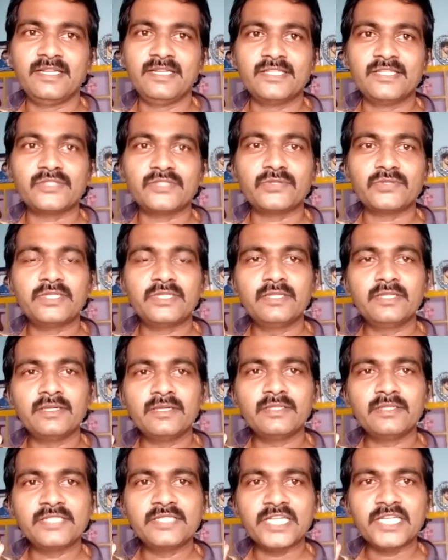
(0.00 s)
So
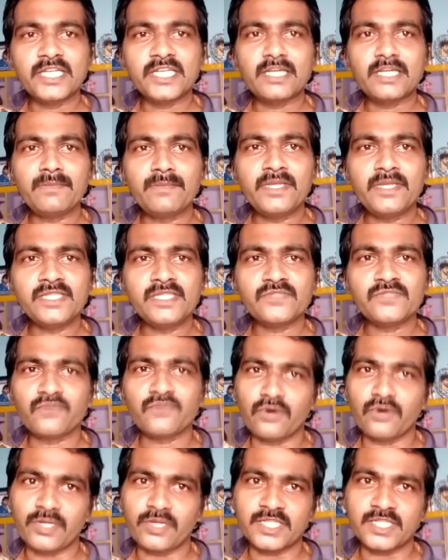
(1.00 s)
here jungle means
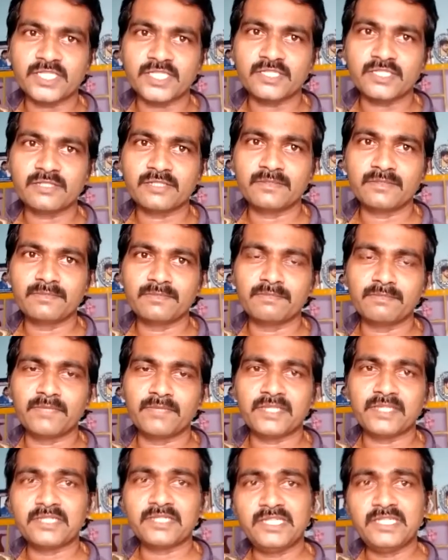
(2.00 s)
forest,
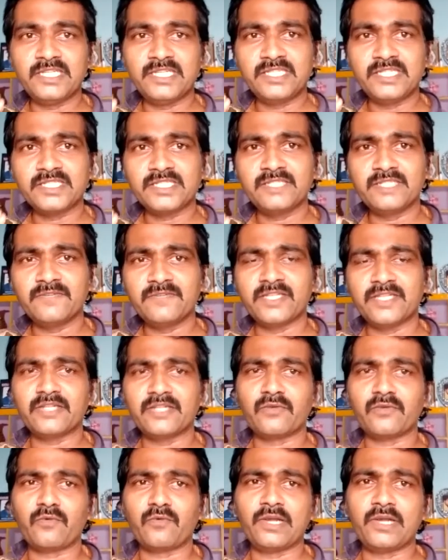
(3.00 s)
but it is given the
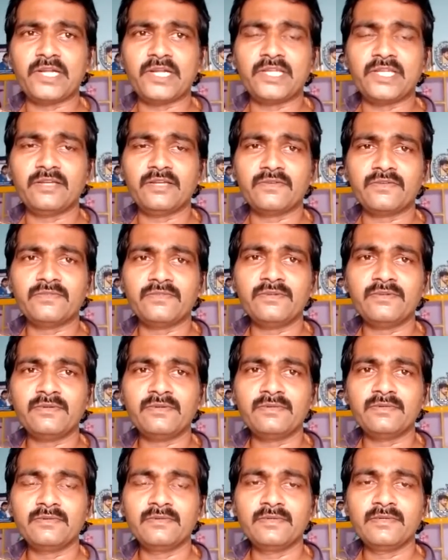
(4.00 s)
quality of a
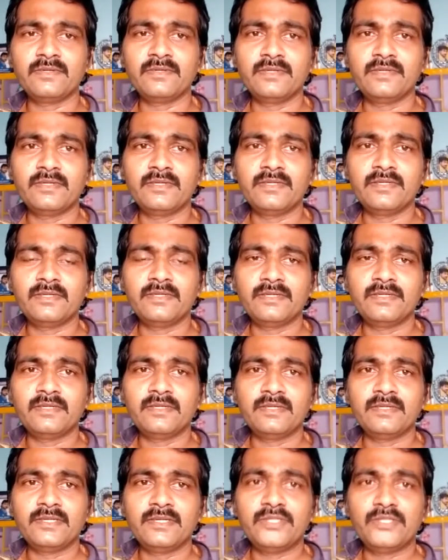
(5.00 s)

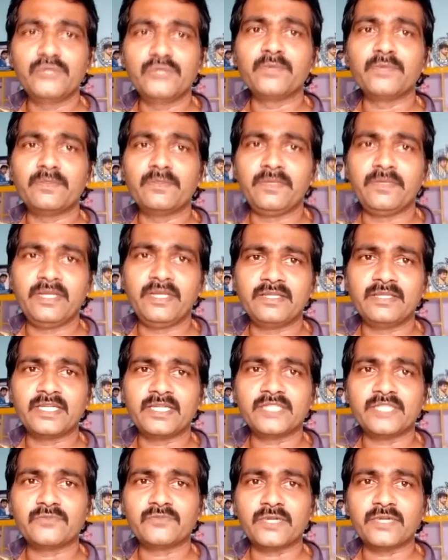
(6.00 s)
human being. That
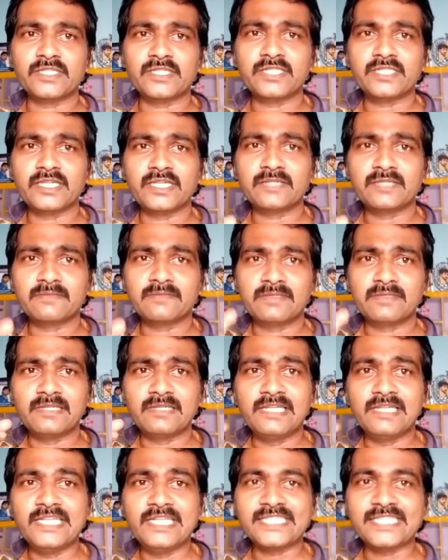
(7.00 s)
is what is that?
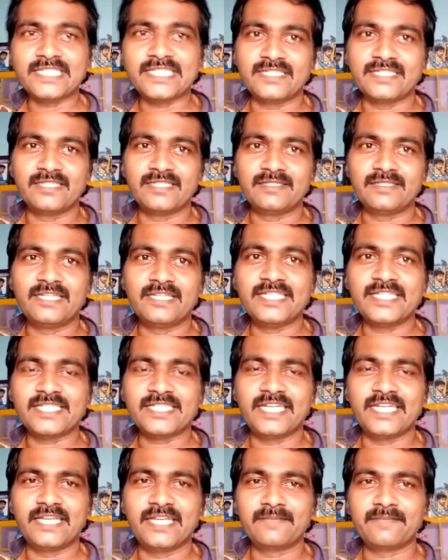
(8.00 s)

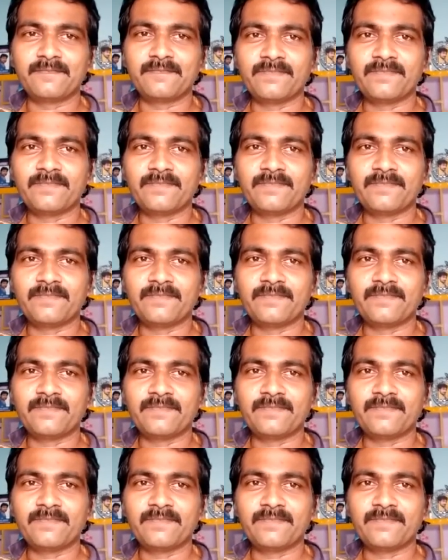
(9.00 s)
Listening.